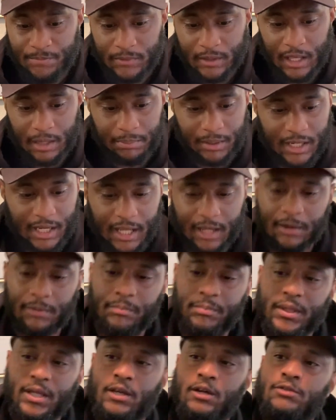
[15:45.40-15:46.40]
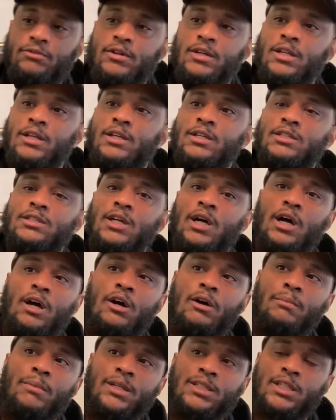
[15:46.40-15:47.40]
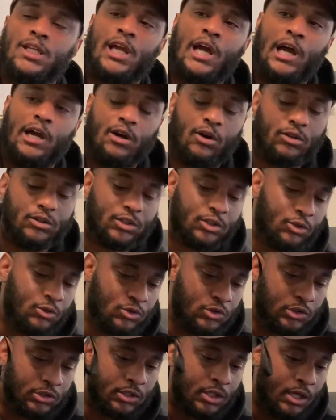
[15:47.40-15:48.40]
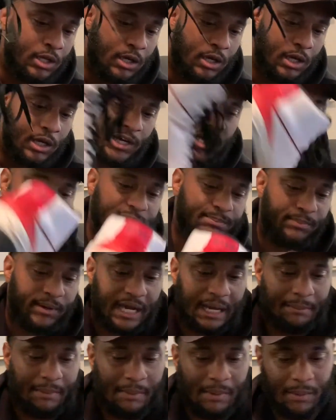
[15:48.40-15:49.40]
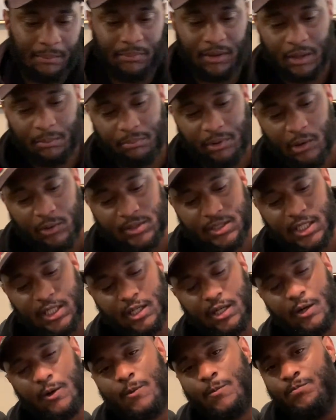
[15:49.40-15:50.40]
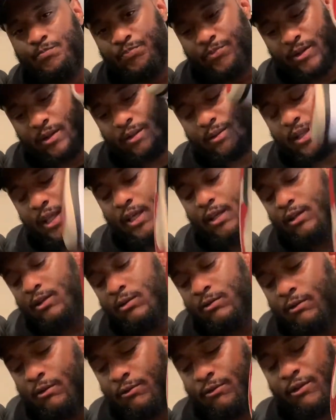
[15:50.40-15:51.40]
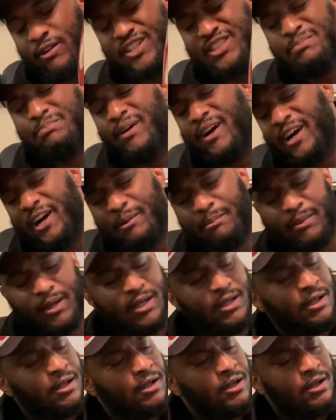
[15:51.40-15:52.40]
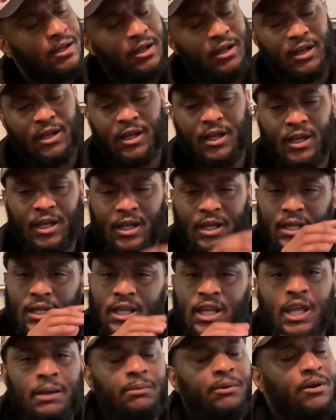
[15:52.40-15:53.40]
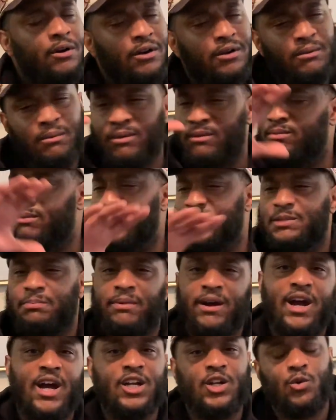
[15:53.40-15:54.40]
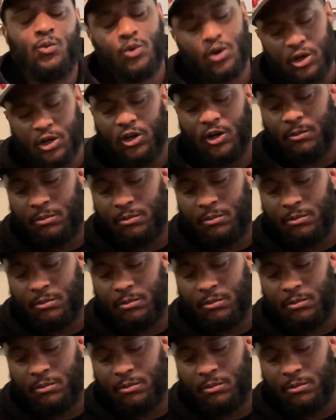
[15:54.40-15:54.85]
I pay like a bill for these, y'all. Man, Chicago 2s. I got inspired by my big bro, Tito. Thank you for inspiring me. And keep on inspiring the world,